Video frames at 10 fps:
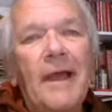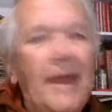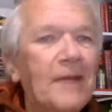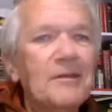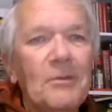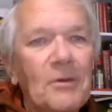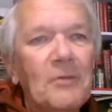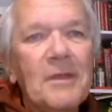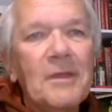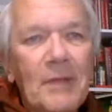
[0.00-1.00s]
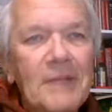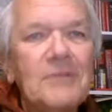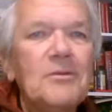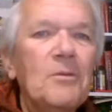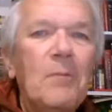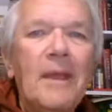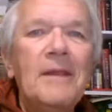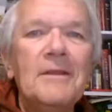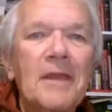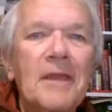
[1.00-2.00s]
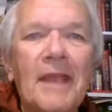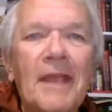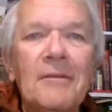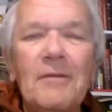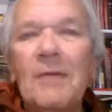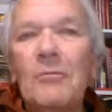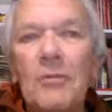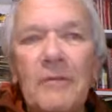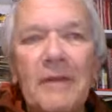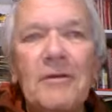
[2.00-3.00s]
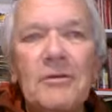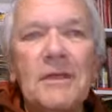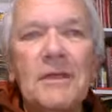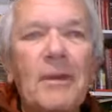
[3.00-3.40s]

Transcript: Actually, what it really means is a beta is a negative number of energy.